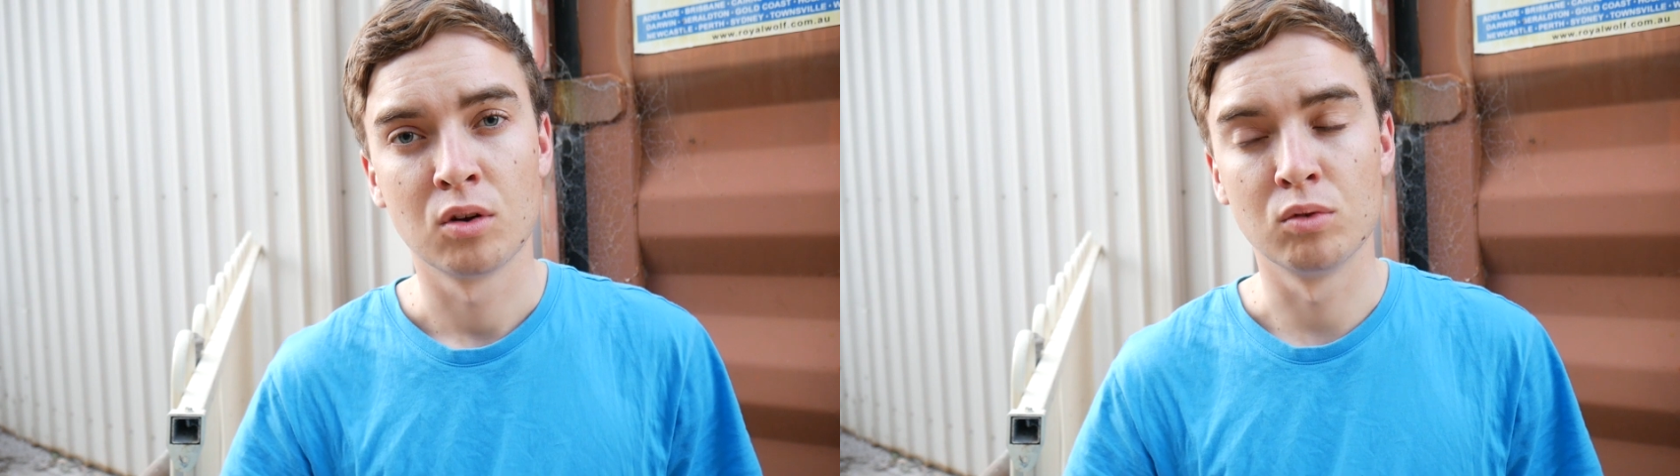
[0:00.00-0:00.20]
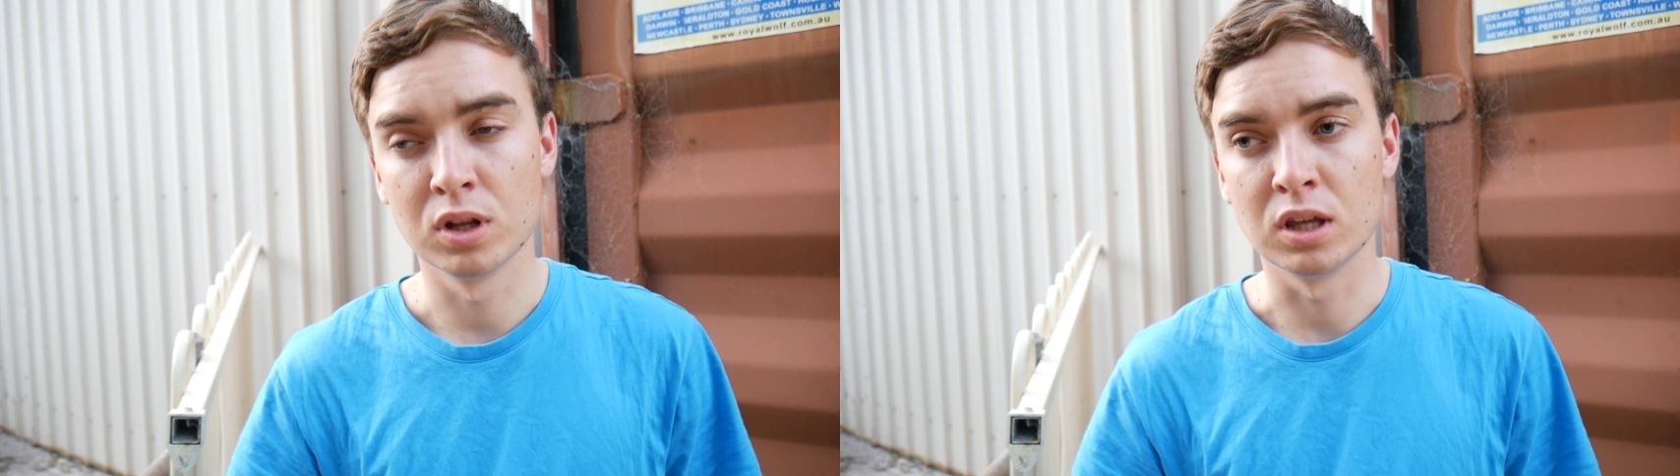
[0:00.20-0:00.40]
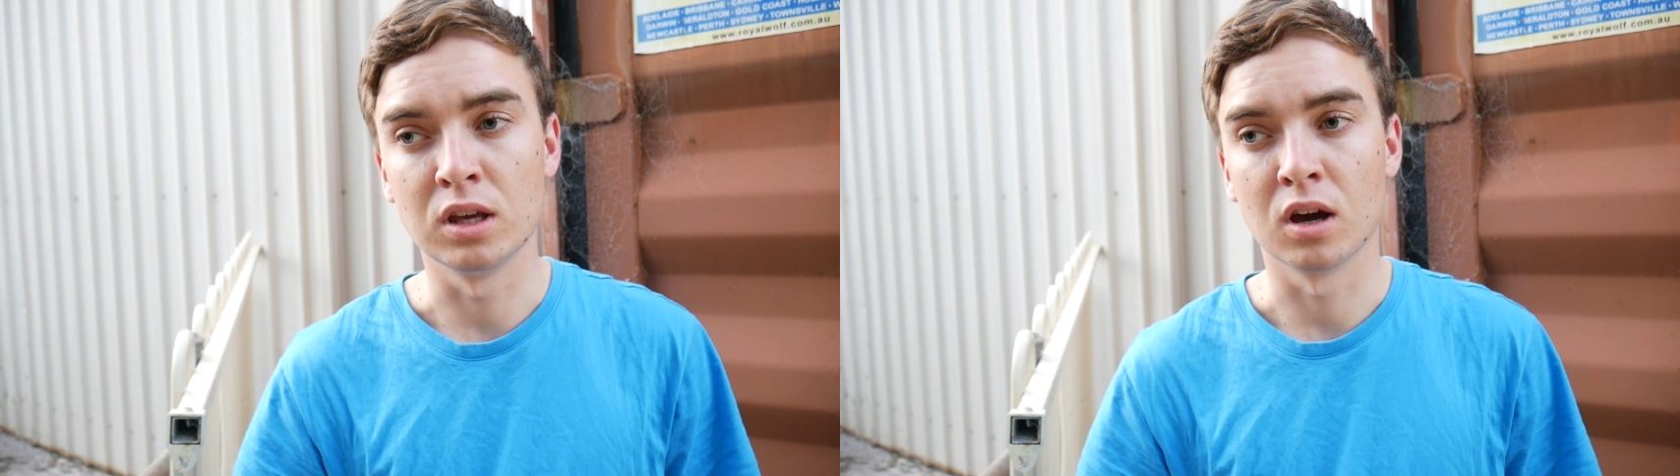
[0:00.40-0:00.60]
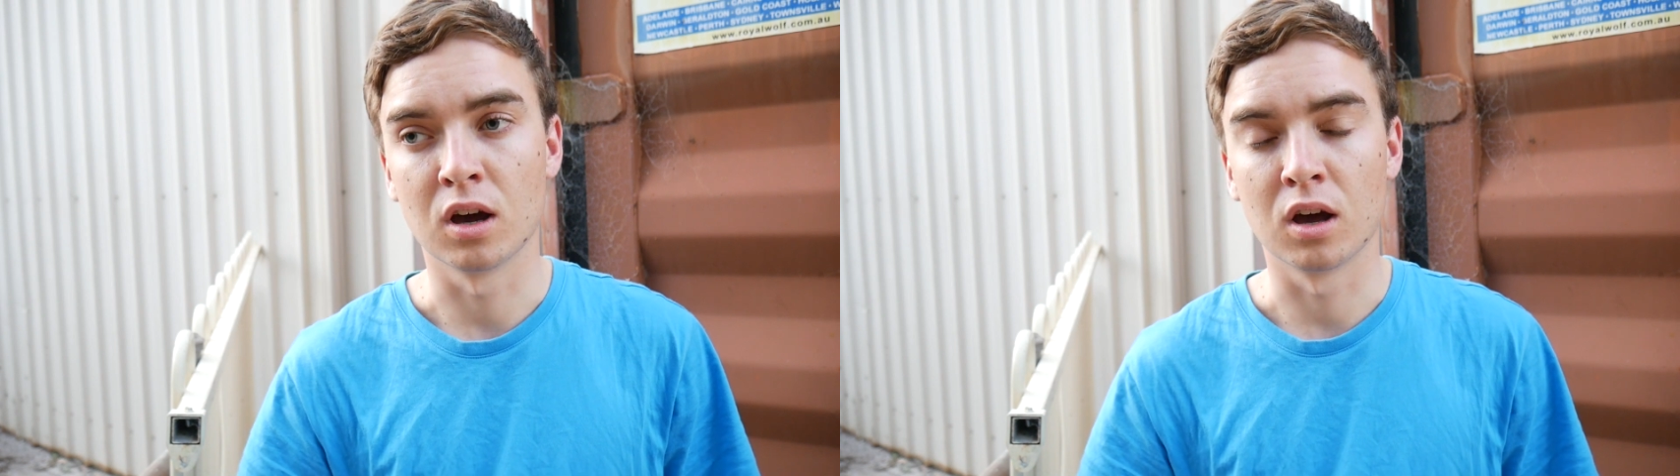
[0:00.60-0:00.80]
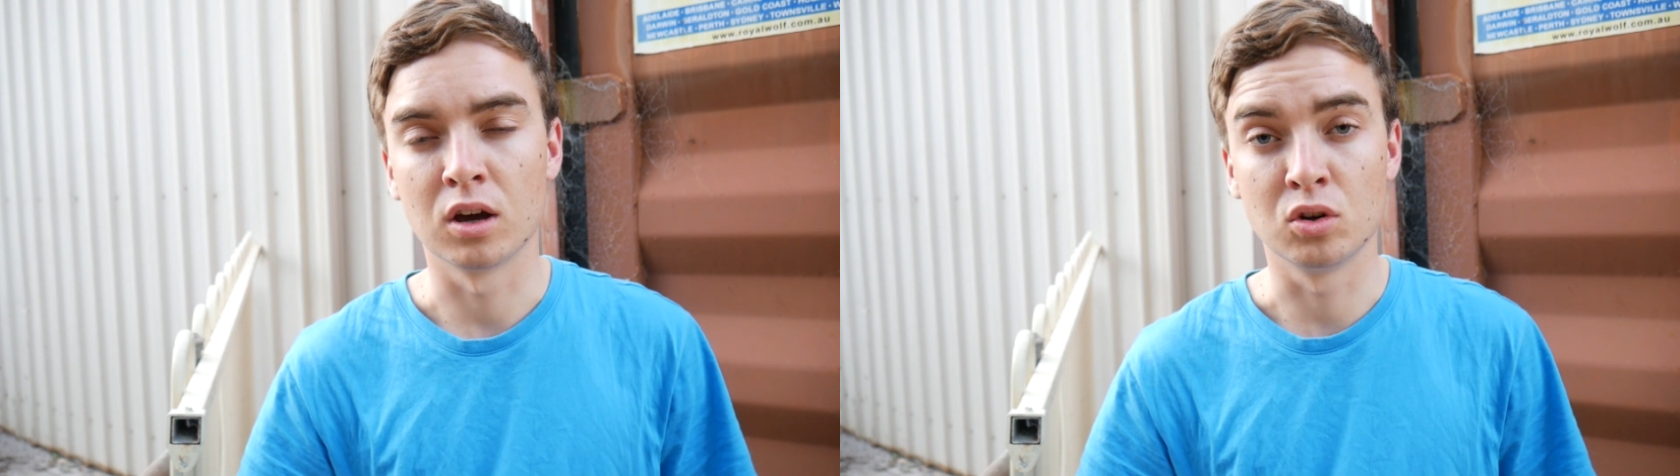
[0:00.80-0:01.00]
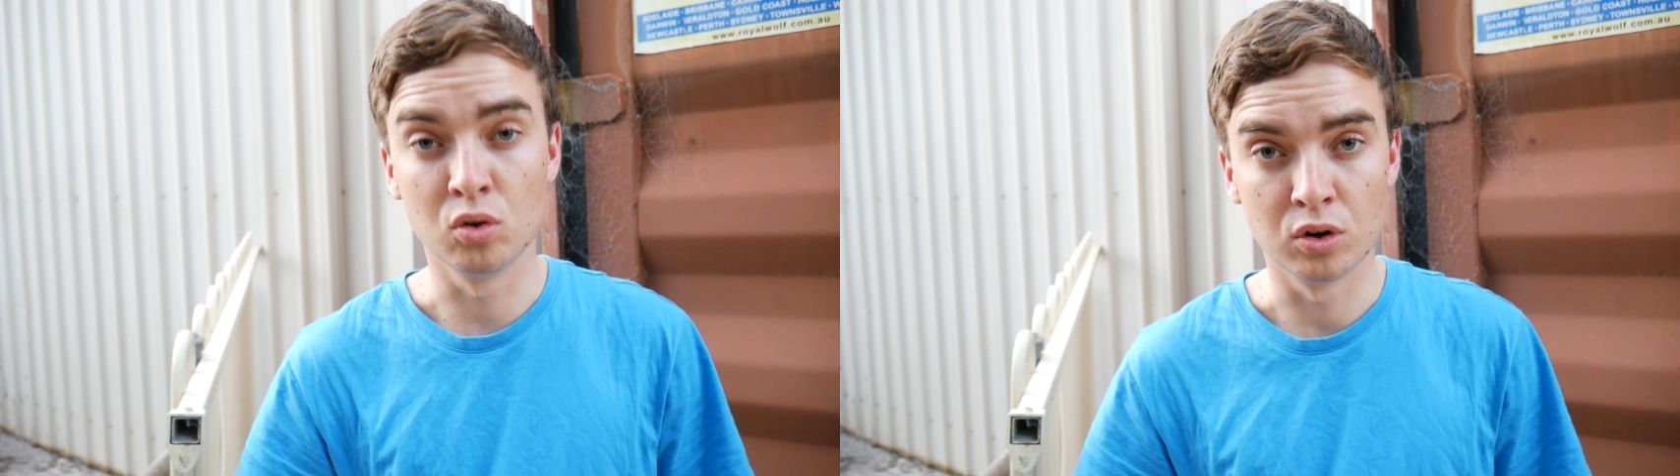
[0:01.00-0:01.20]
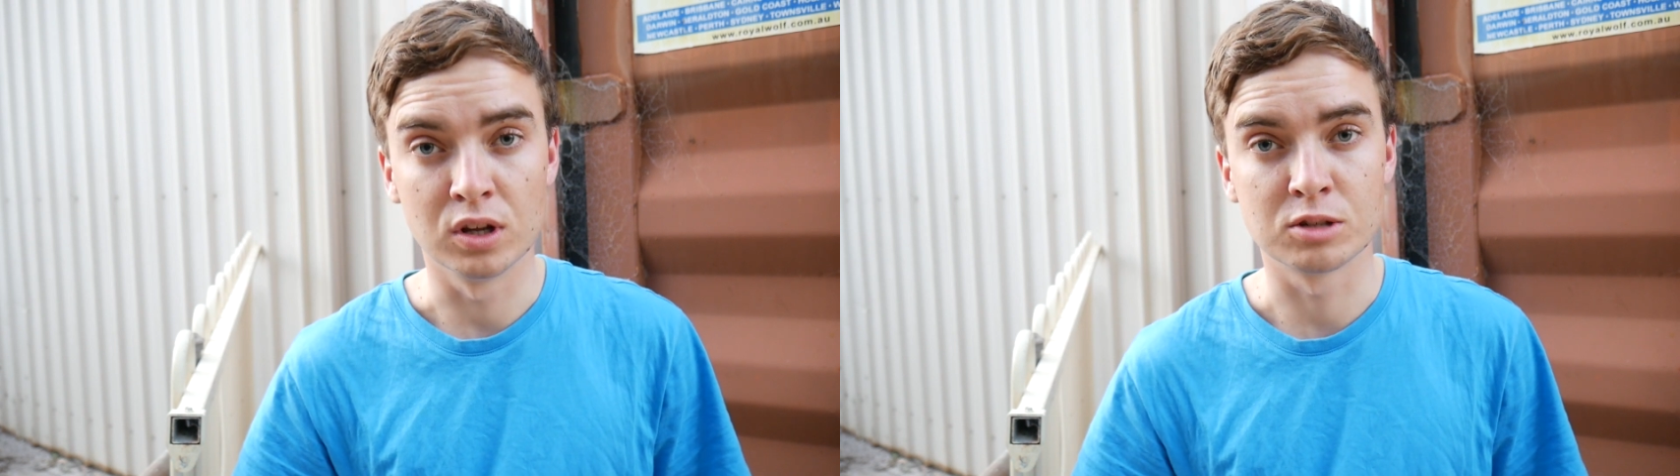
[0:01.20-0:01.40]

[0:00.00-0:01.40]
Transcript: good,